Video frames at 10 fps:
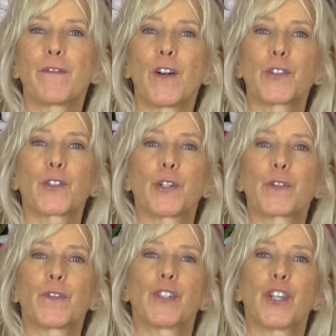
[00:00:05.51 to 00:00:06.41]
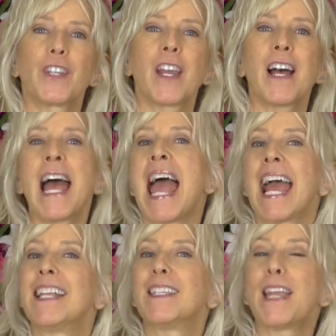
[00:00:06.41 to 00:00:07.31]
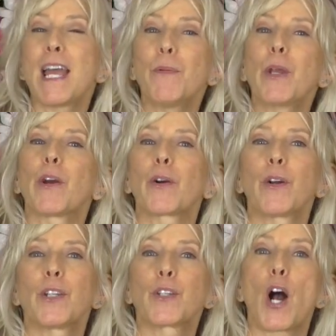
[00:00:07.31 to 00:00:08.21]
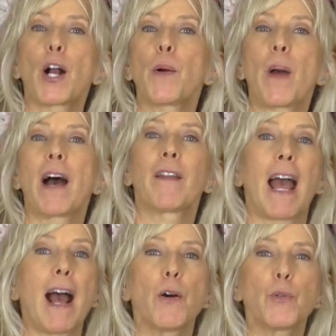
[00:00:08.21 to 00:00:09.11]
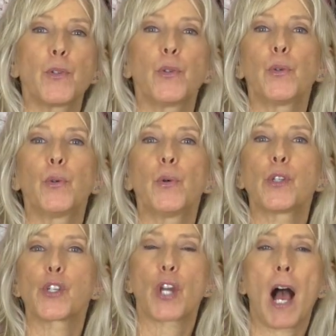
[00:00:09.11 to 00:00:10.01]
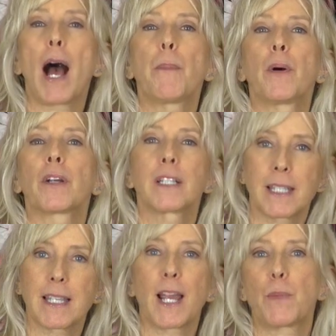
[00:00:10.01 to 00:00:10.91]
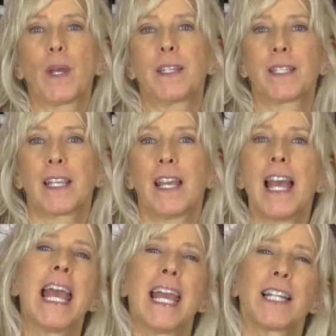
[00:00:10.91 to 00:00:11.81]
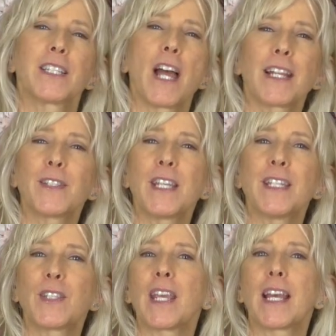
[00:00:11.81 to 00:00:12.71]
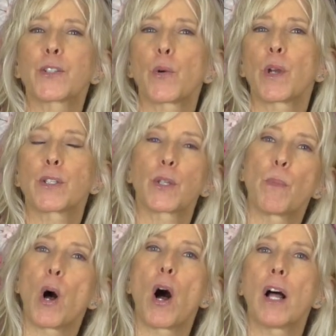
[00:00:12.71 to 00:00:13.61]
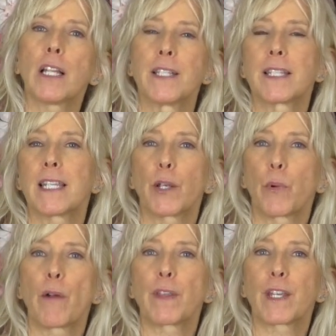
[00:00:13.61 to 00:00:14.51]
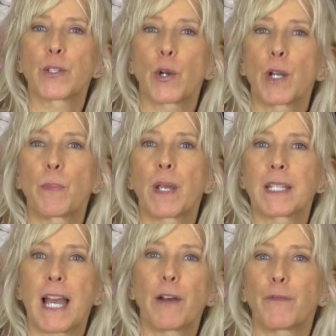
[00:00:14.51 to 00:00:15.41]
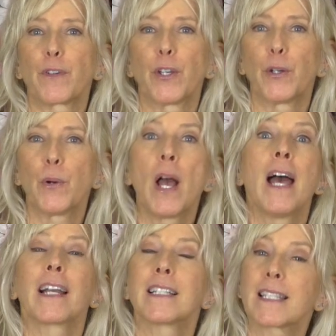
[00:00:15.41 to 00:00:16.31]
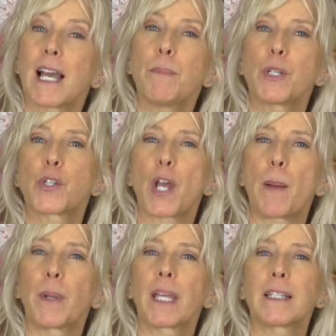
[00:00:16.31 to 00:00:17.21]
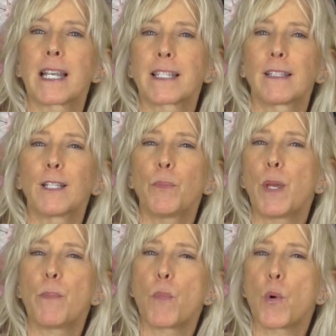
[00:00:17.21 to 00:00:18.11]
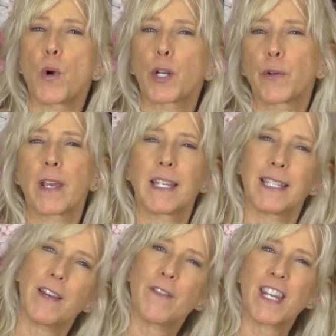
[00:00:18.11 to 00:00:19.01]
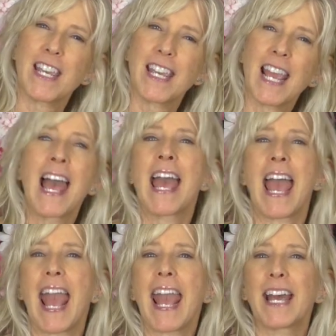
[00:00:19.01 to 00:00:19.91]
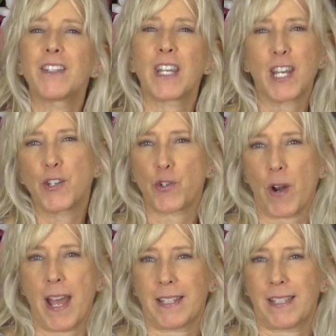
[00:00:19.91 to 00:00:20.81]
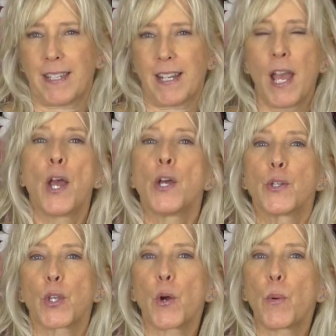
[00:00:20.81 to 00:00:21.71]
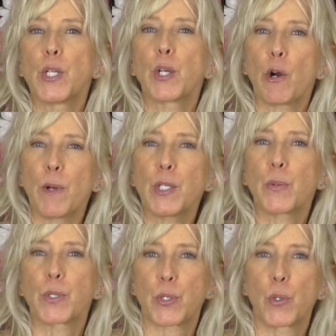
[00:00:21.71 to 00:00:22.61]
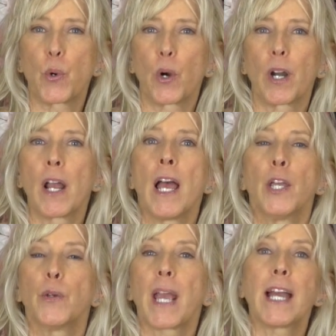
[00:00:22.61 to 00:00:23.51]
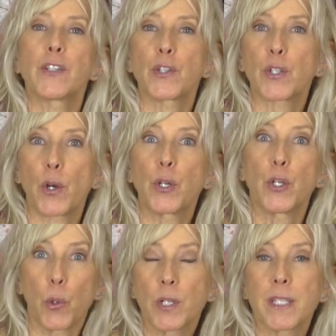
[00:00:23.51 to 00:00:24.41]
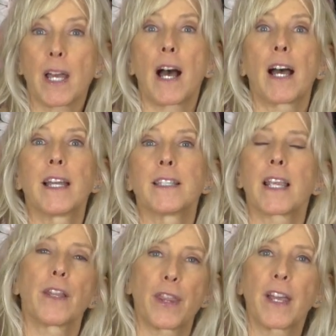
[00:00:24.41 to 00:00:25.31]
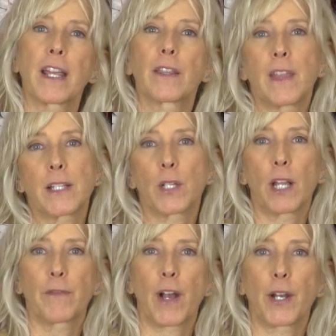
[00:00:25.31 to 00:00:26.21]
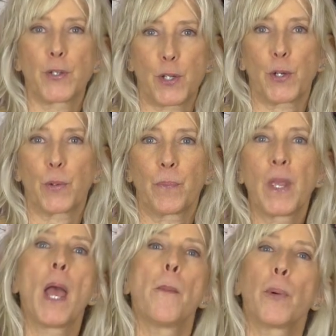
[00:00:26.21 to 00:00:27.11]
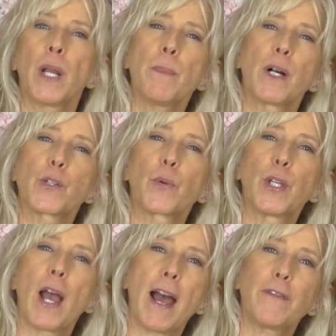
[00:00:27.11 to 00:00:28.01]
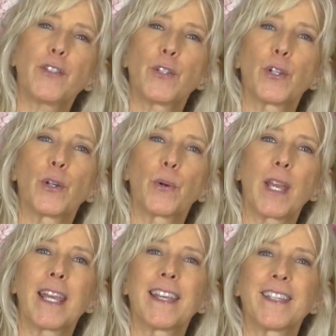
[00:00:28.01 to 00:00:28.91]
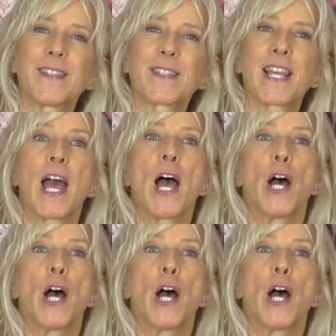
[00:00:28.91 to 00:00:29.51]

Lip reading: in Falls Church, Virginia, and today we are going to talk about how to shop consignment. It's not as easy as going to the mall and seeing where everything's already picked out for you. Consignment shopping takes a little bit more creativity and interest. So when you go into a store, you can't just go to your size and think that's all I've got to do. Pretty much what you have to do is